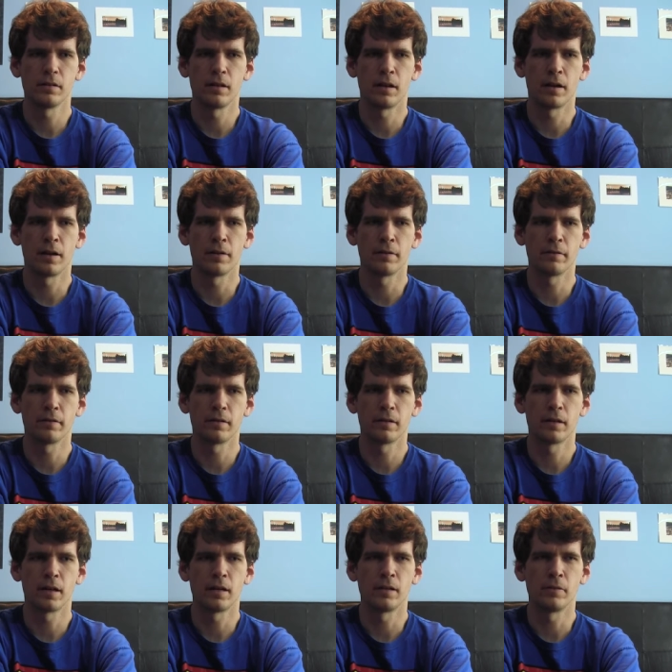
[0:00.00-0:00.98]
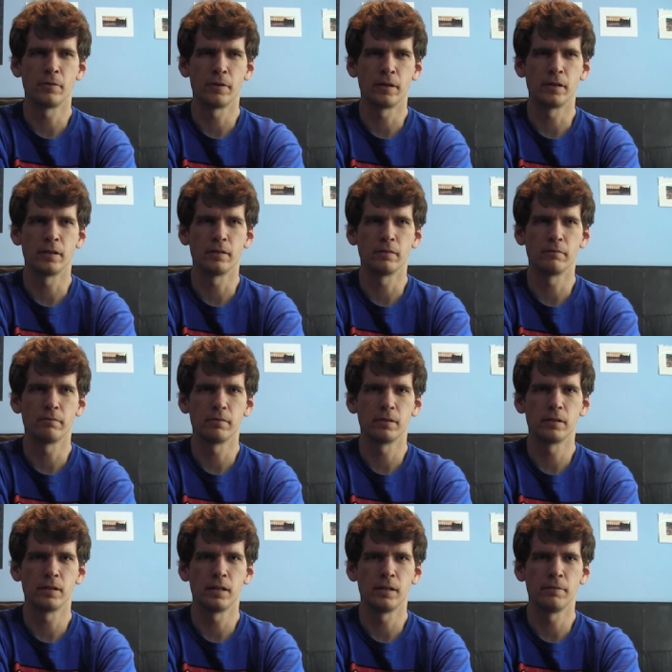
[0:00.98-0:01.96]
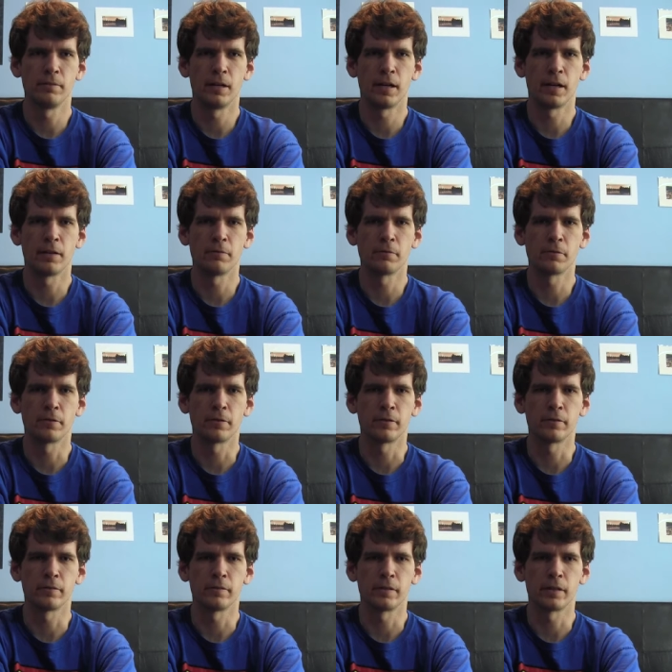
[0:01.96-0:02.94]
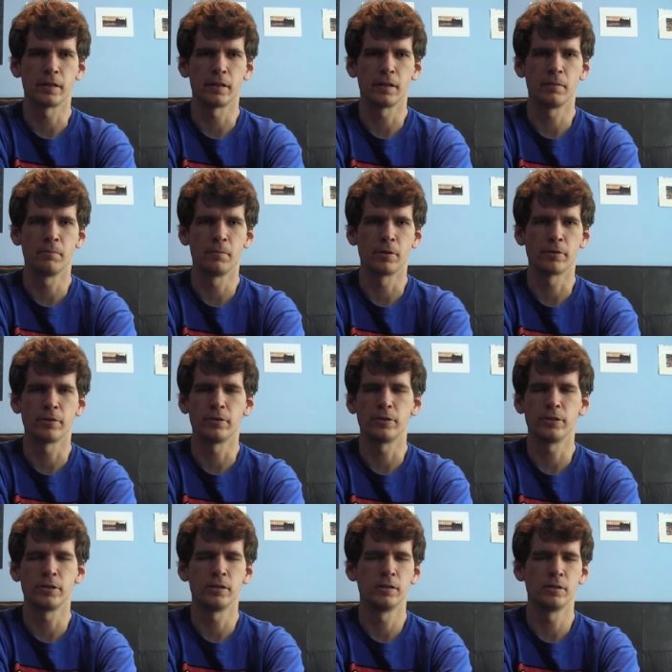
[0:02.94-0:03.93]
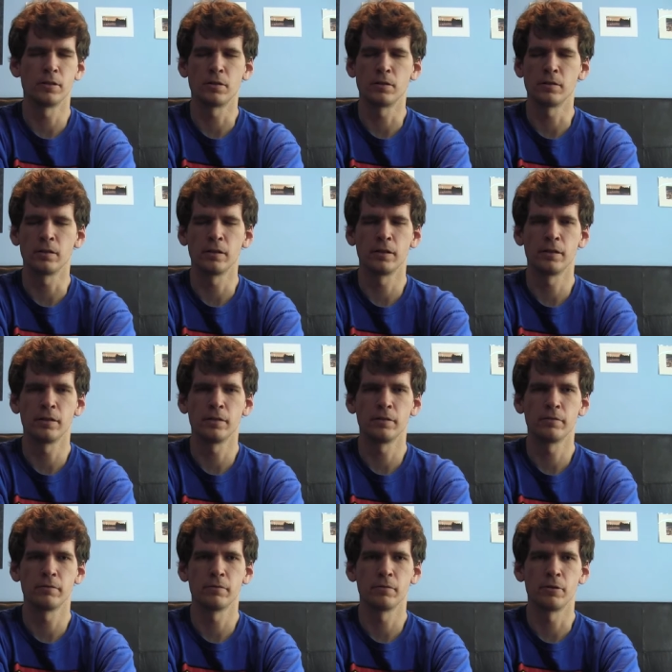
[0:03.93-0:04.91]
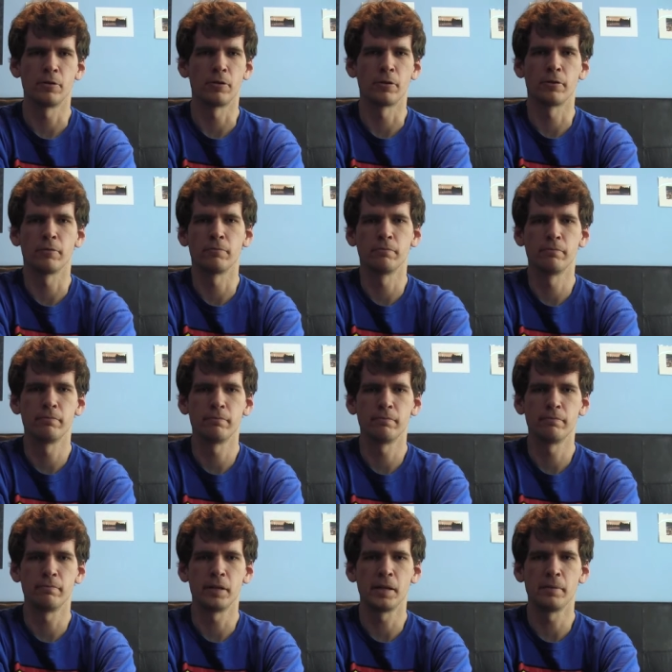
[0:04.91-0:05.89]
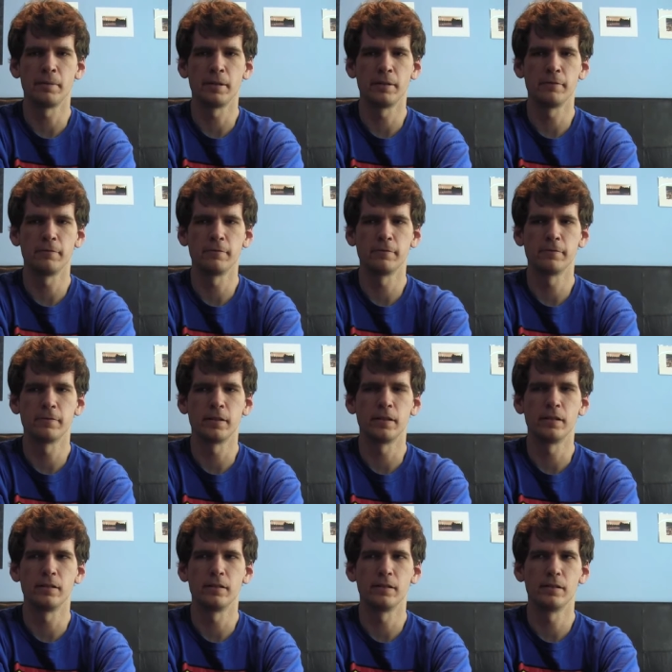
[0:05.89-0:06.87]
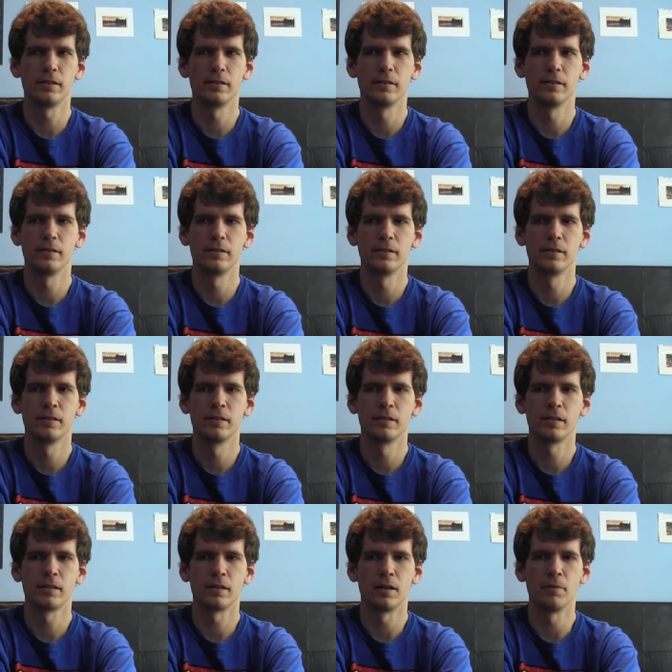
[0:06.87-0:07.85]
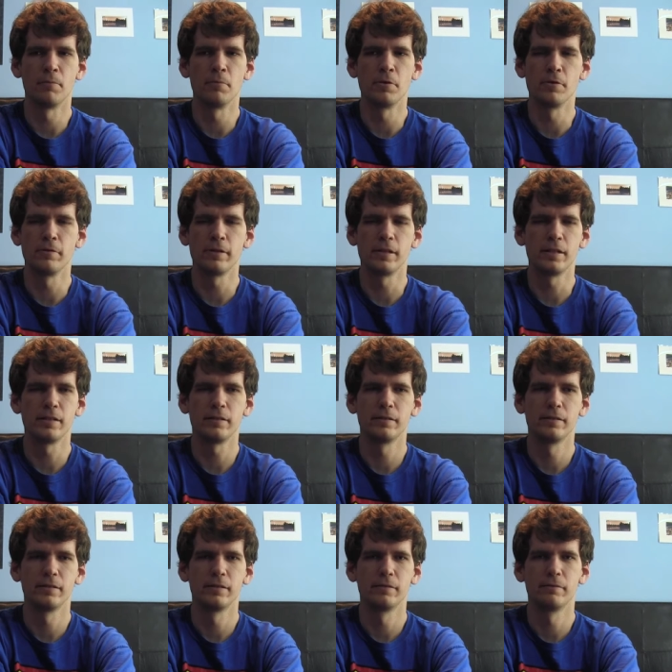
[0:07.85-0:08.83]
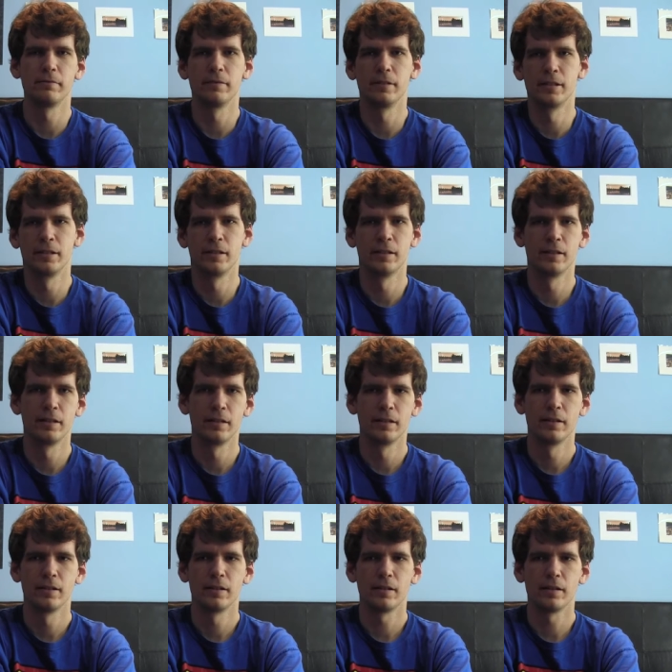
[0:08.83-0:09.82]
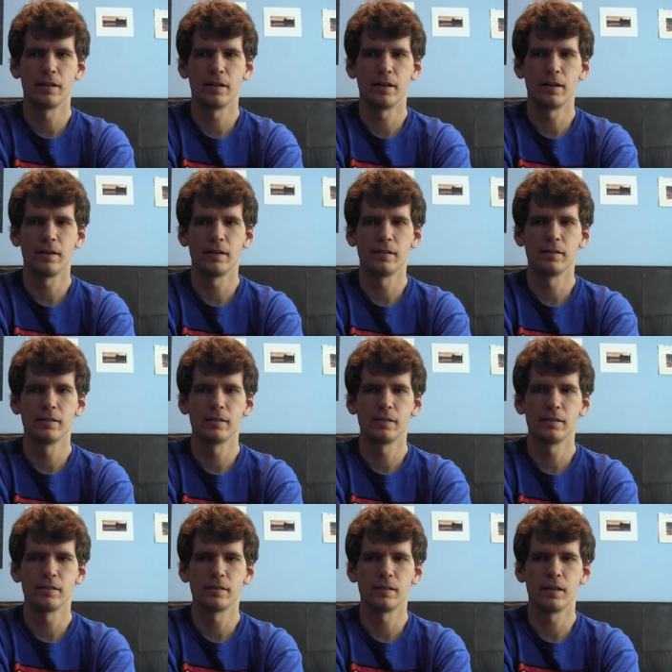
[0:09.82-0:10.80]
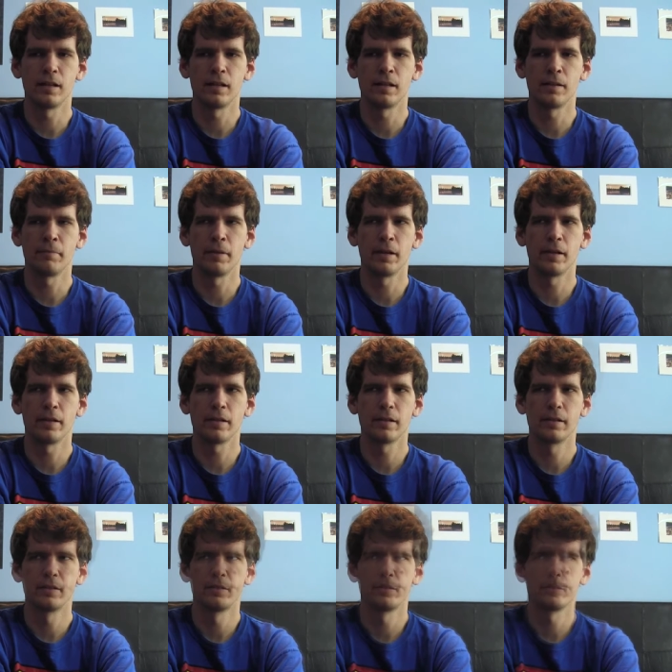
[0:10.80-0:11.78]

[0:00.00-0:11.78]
I kind of want to save that for like emergencies only or maybe fund a movie uh, that I make.